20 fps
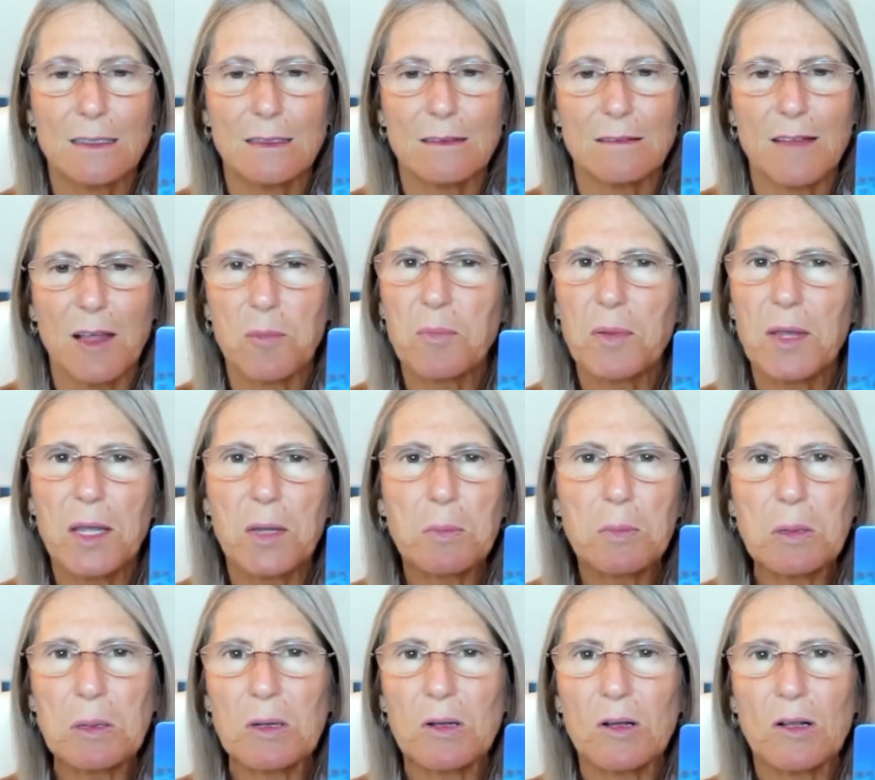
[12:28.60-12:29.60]
They're
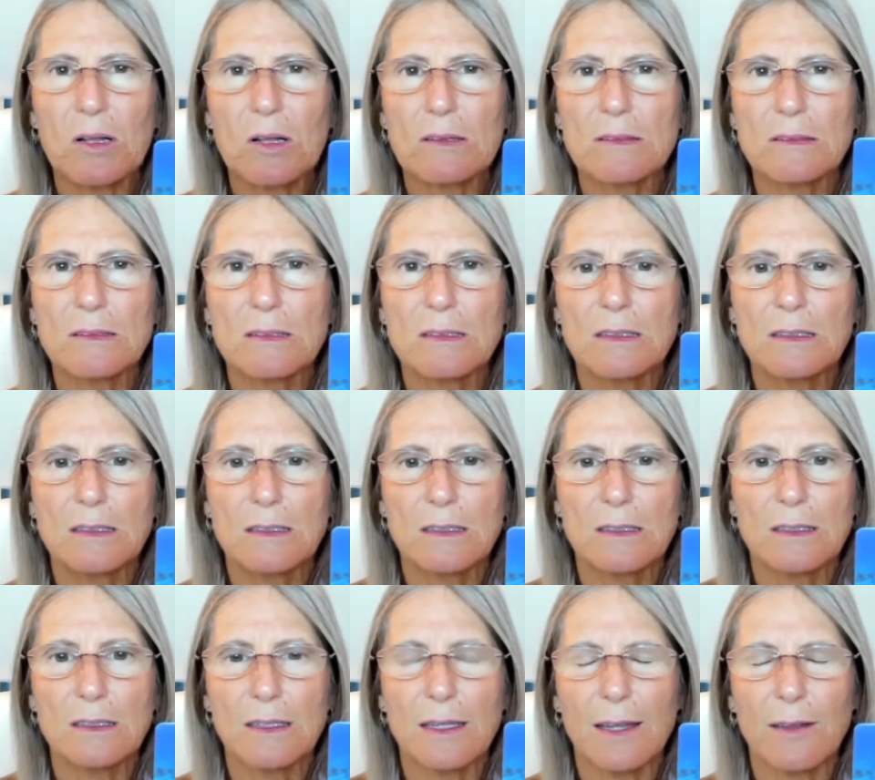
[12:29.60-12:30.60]
people,
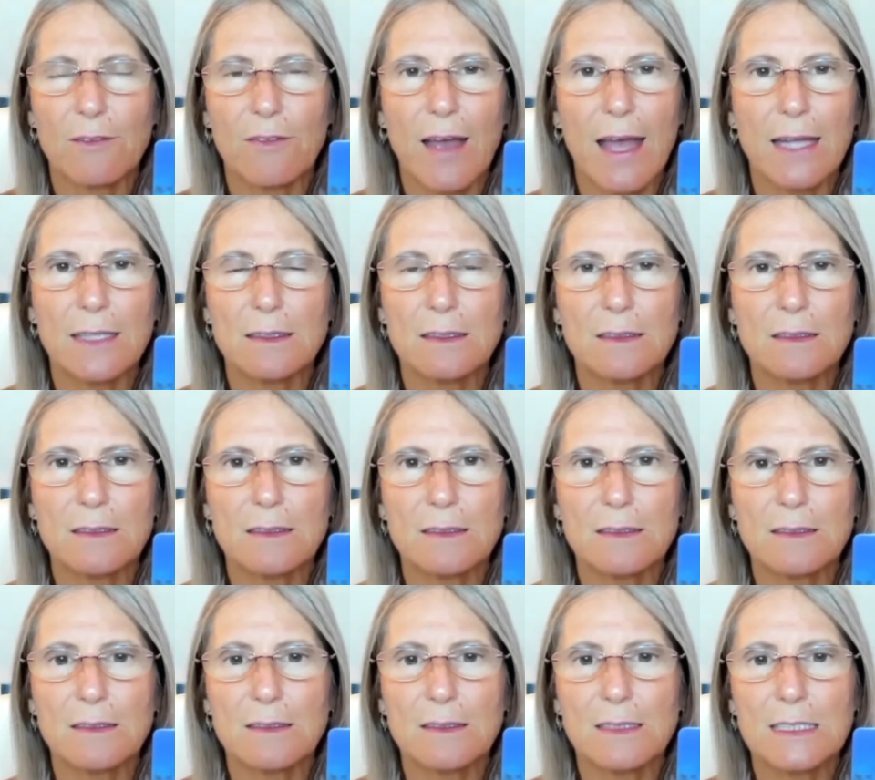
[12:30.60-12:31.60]

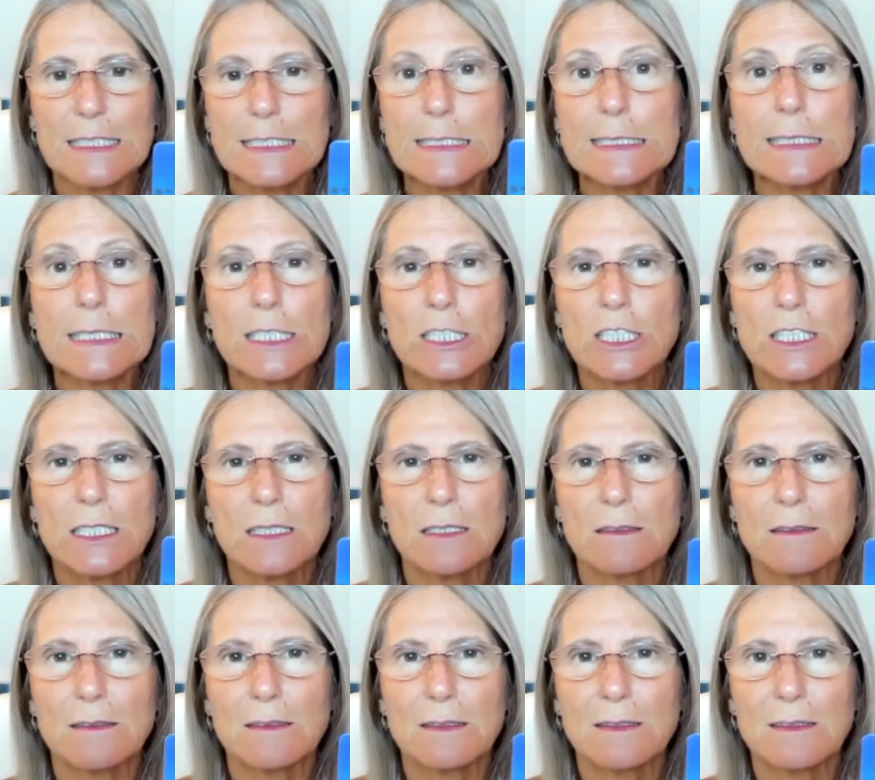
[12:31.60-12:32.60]
events,
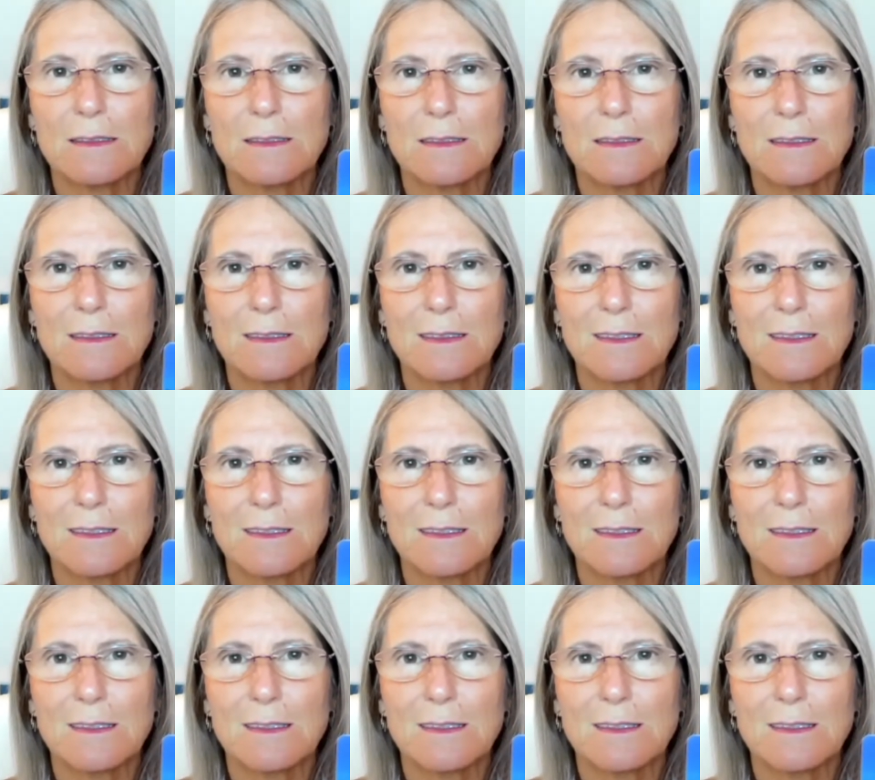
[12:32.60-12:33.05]
decisions.